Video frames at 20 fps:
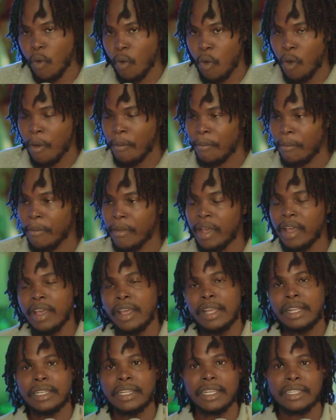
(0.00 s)
Home.
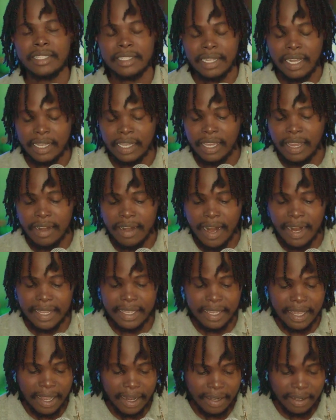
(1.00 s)
That song here
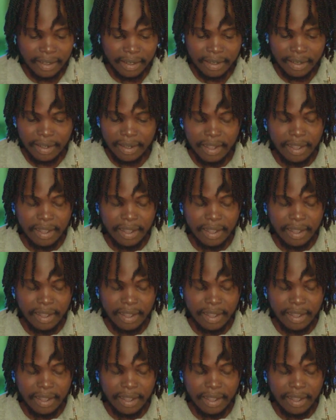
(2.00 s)
again.